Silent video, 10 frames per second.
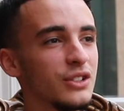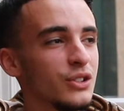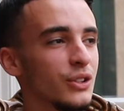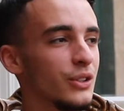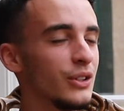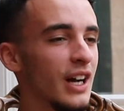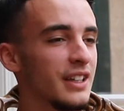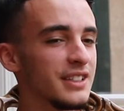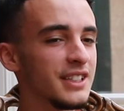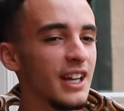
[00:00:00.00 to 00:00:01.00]
to show
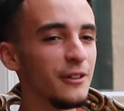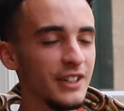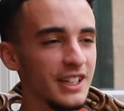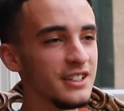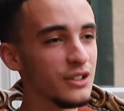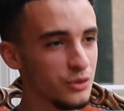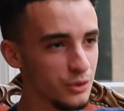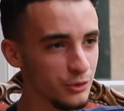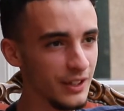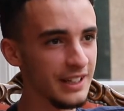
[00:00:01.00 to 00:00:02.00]
others that our faith is a
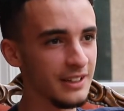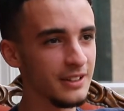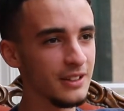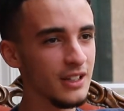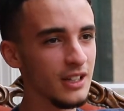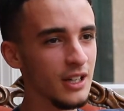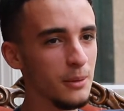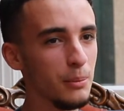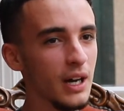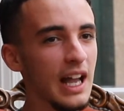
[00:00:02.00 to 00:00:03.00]
true faith
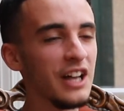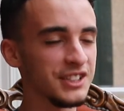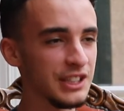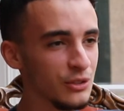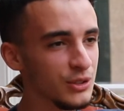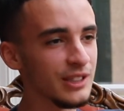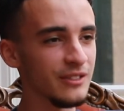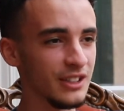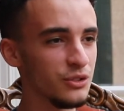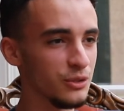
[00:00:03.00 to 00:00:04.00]
by ourselves
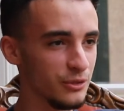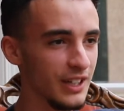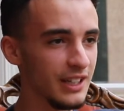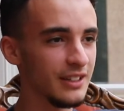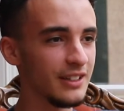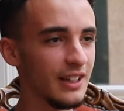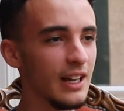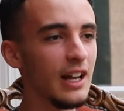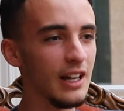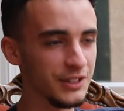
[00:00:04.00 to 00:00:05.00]
living the true faith,
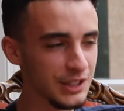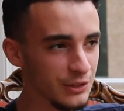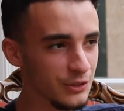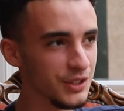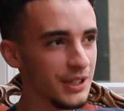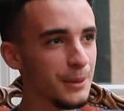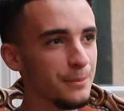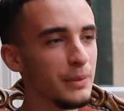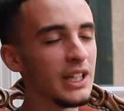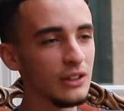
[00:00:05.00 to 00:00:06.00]
ourselves
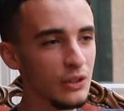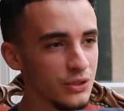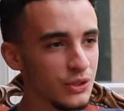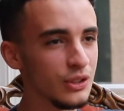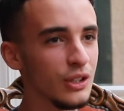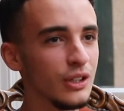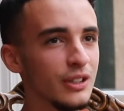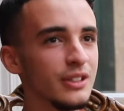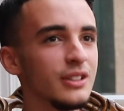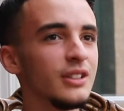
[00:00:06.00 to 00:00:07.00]
being close to
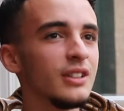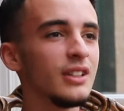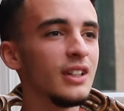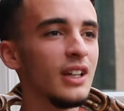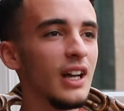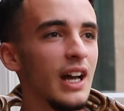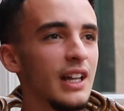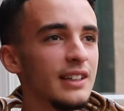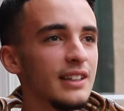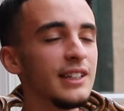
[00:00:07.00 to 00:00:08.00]
God
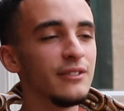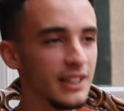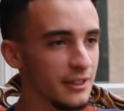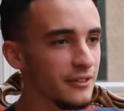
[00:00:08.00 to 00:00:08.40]
and living the